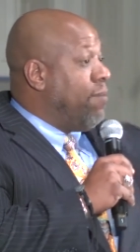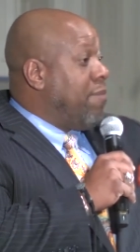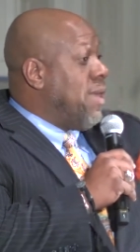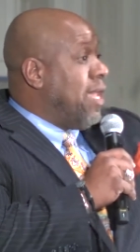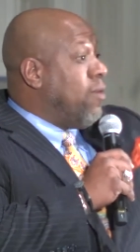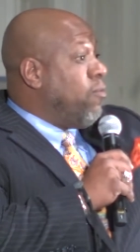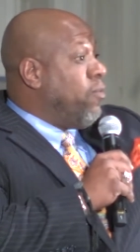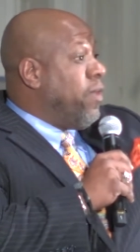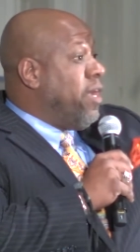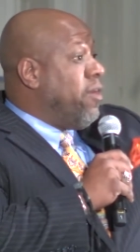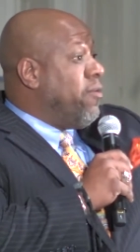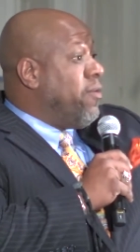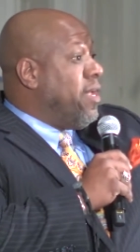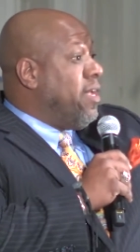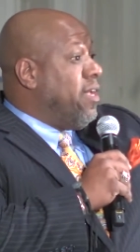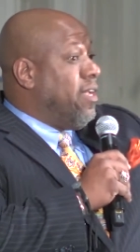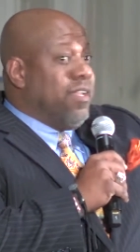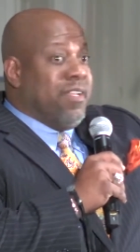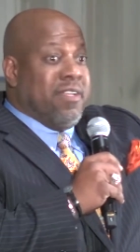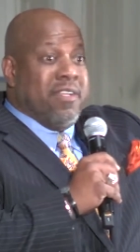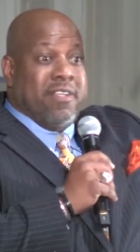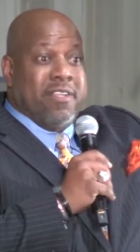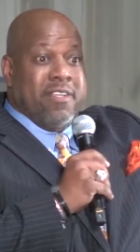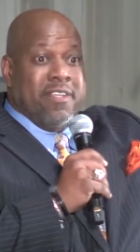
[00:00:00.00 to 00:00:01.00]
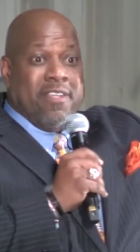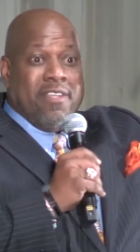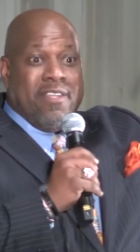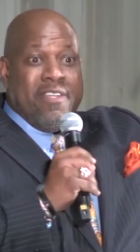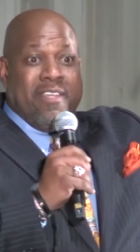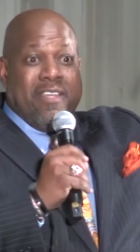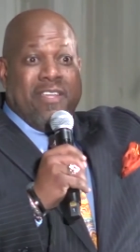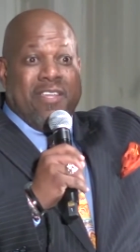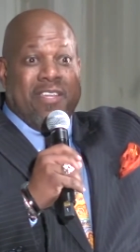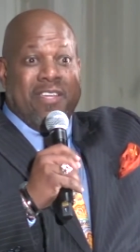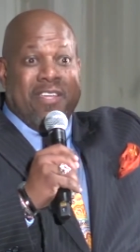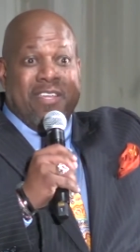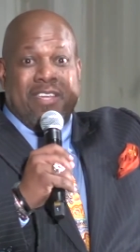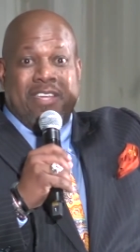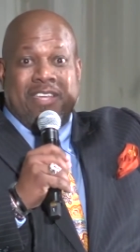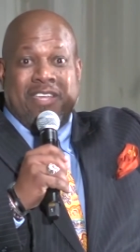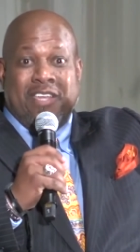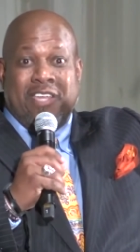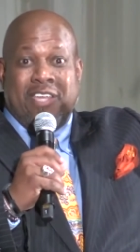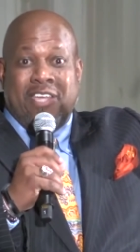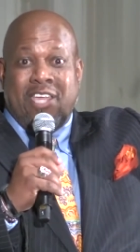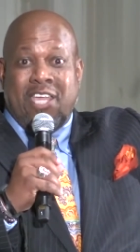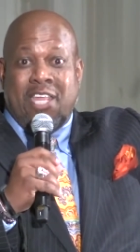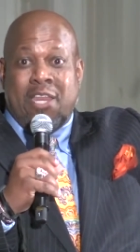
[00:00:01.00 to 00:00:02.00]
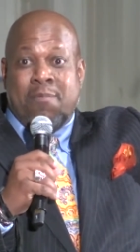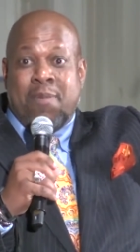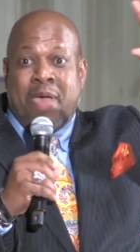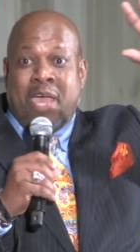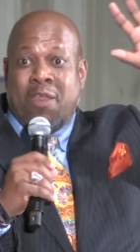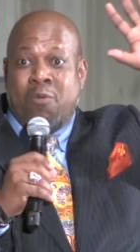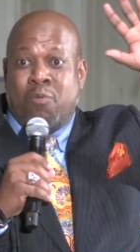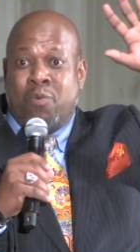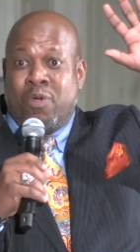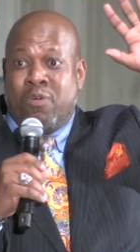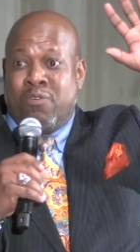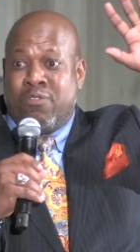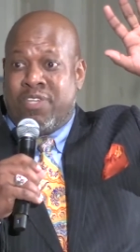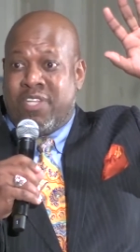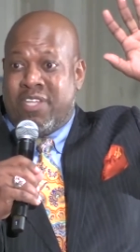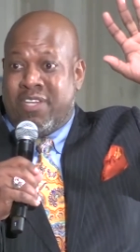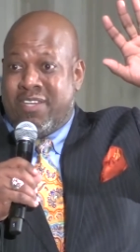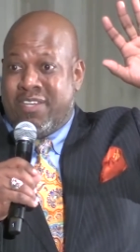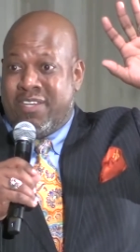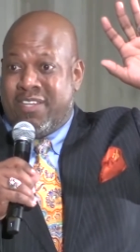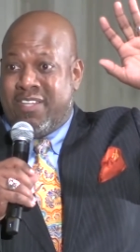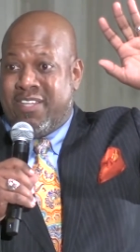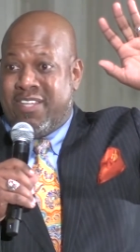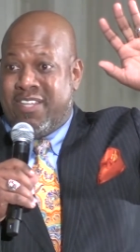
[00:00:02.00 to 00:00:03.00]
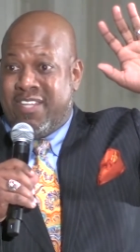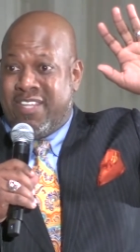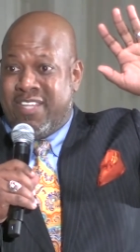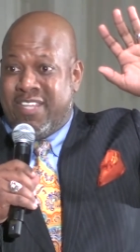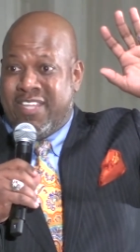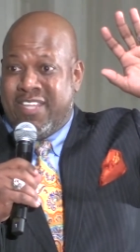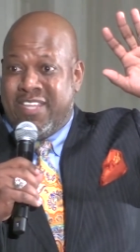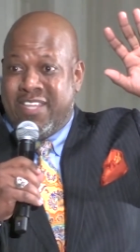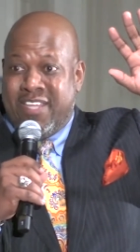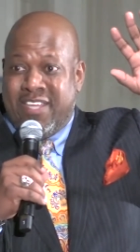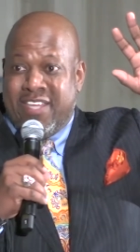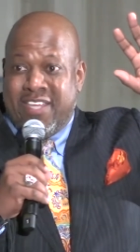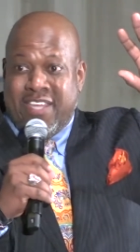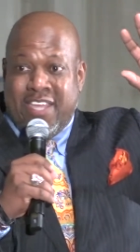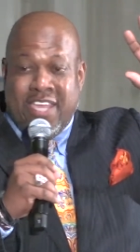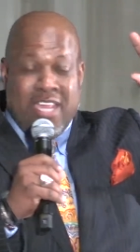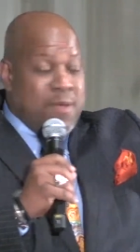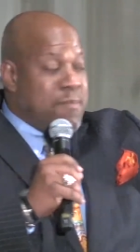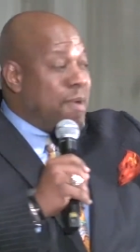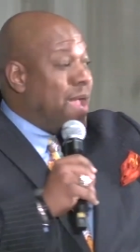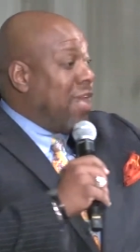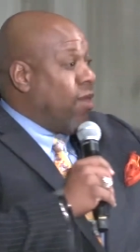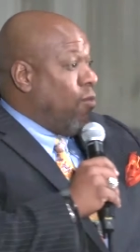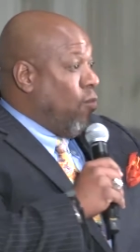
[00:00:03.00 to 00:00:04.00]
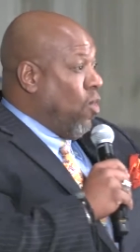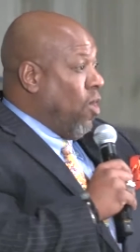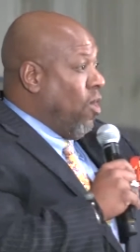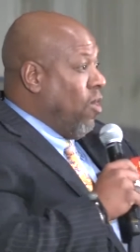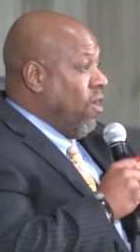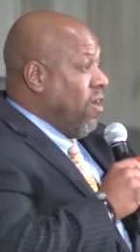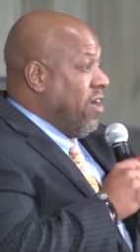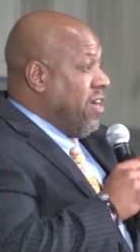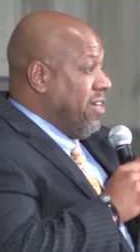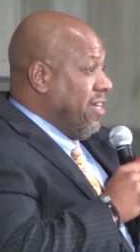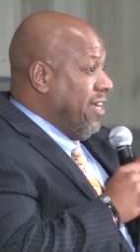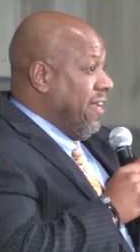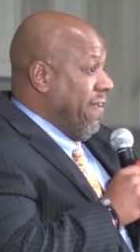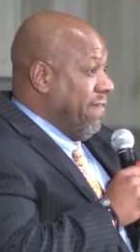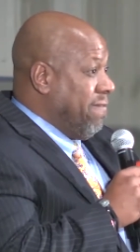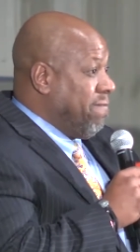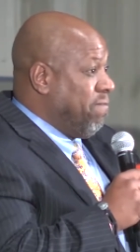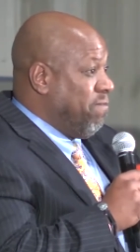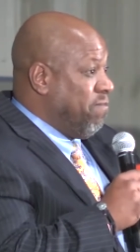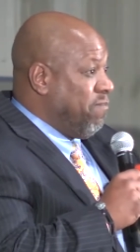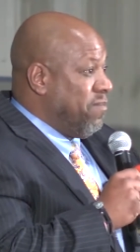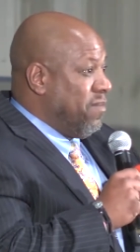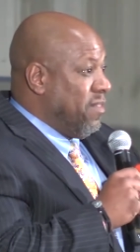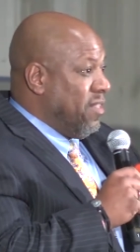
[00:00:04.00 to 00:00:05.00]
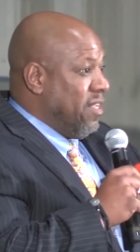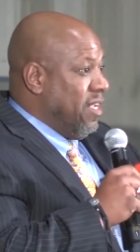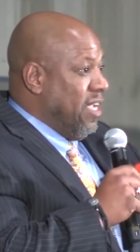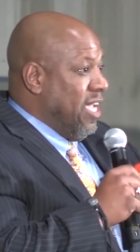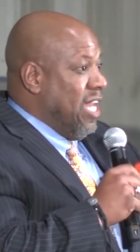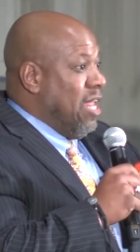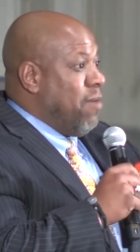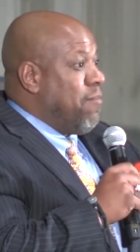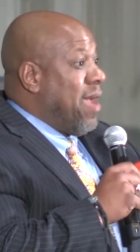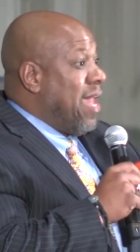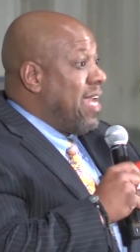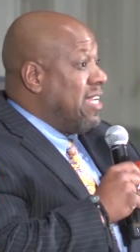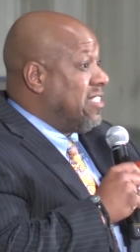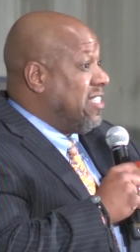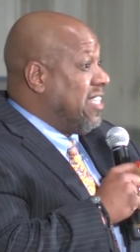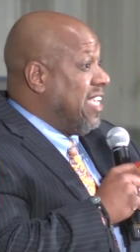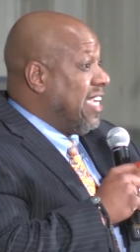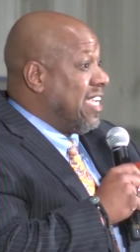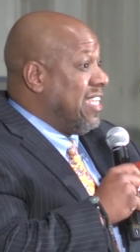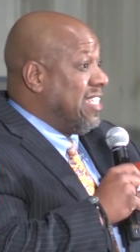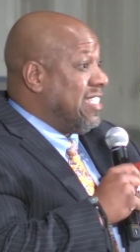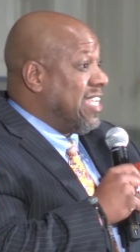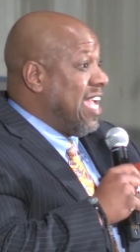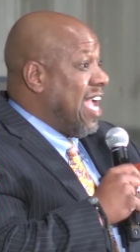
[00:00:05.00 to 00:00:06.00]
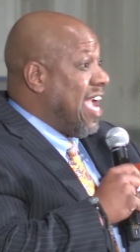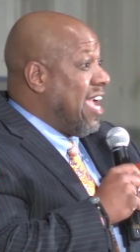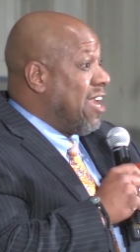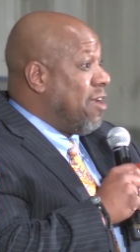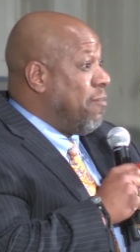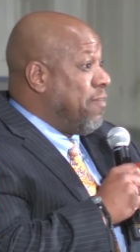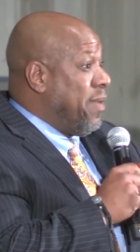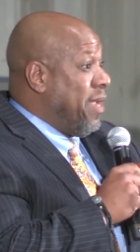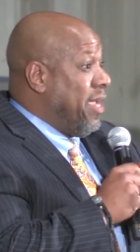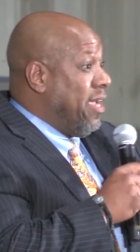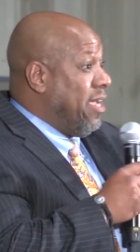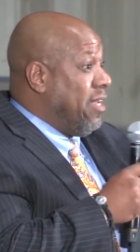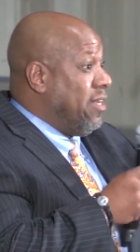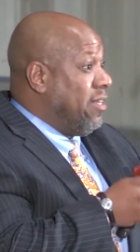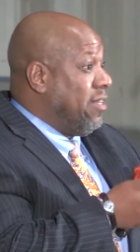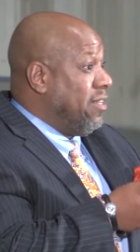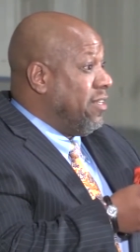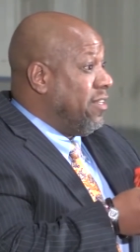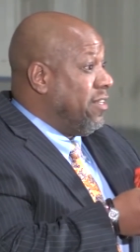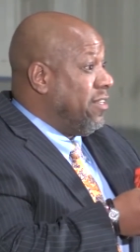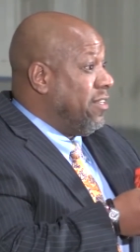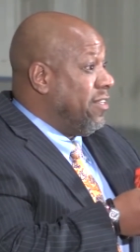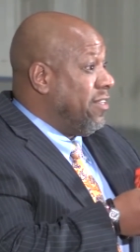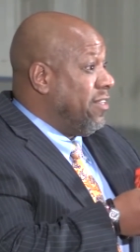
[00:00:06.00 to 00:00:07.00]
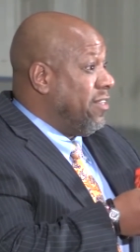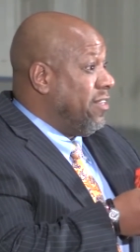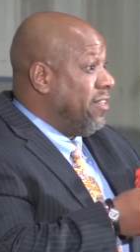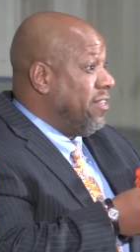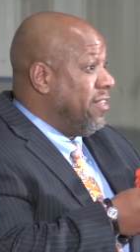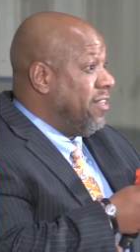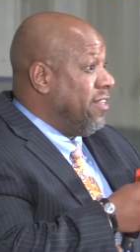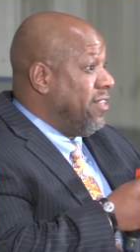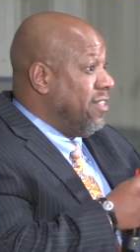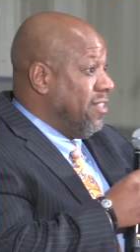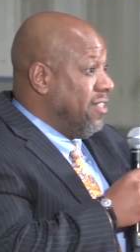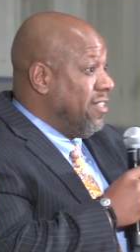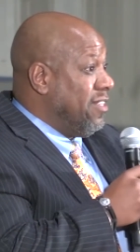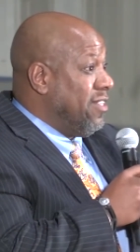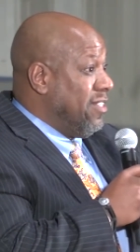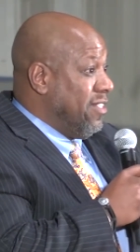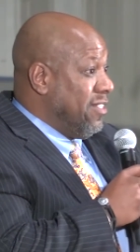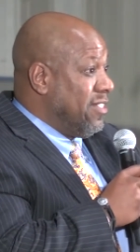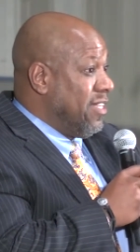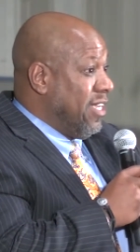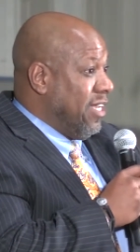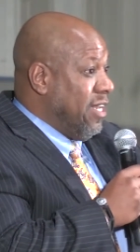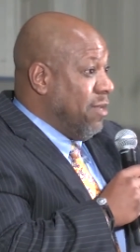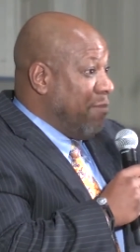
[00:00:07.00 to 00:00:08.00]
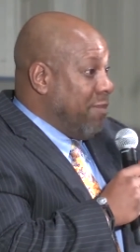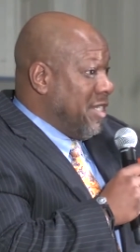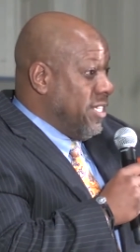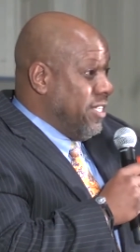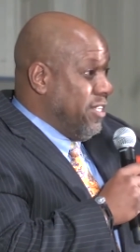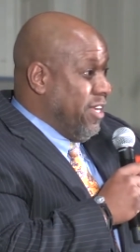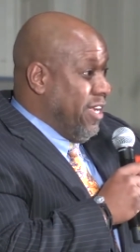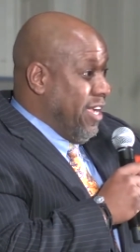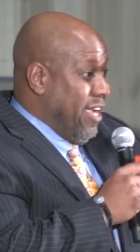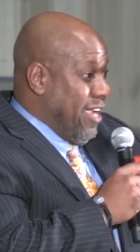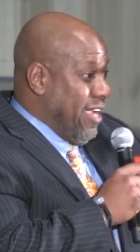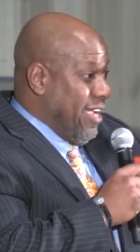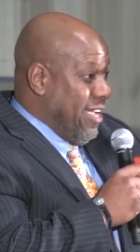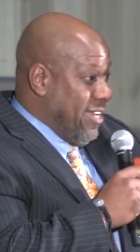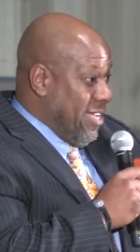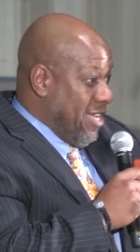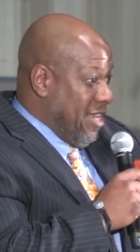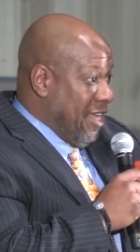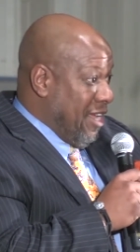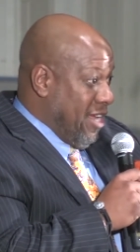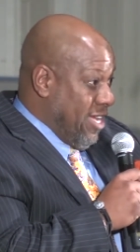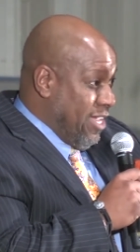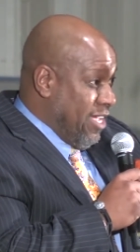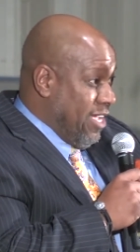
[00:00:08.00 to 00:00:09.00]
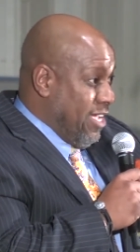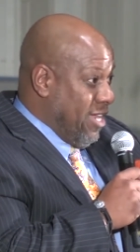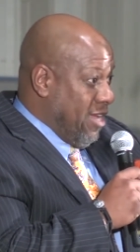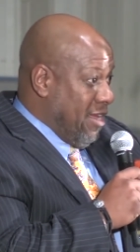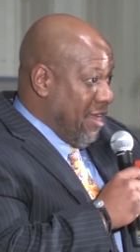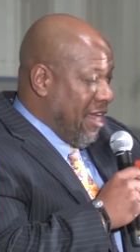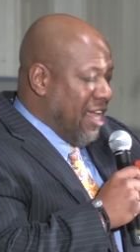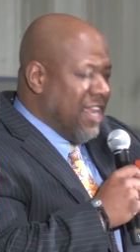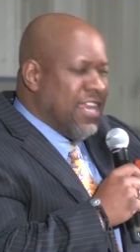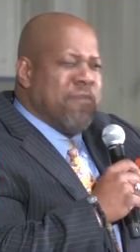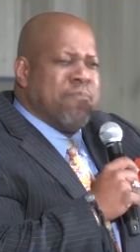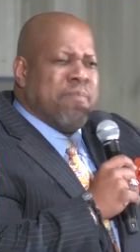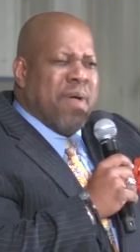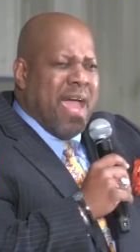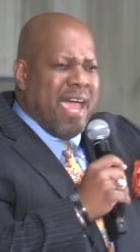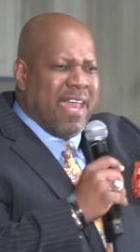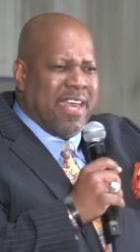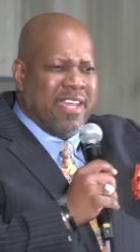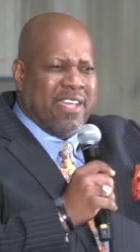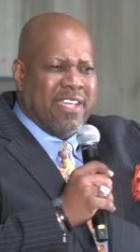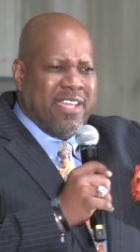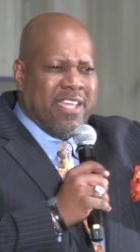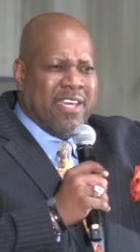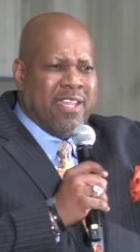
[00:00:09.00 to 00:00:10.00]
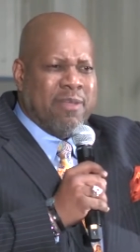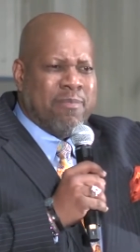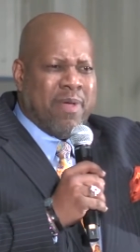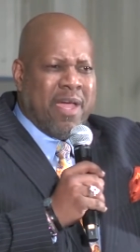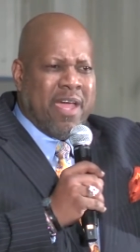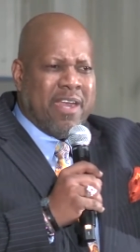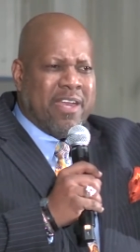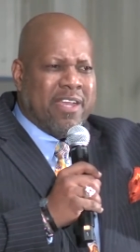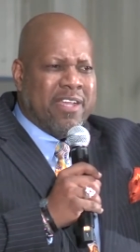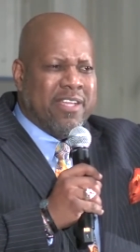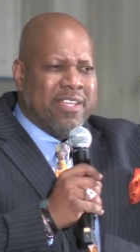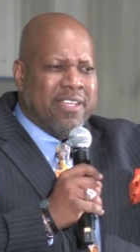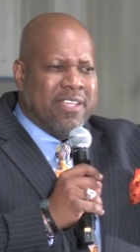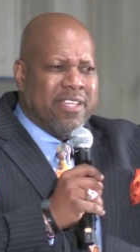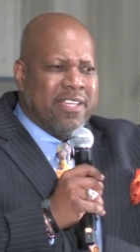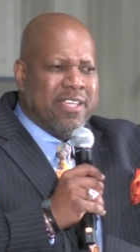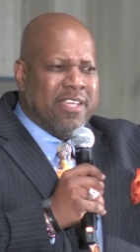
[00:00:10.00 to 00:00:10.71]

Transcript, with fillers: Anybody weary? Anybody wounded? Anybody worn? Anybody sick and tired of being? Sick, let me see your hand. Any, any, anybody? Anybody?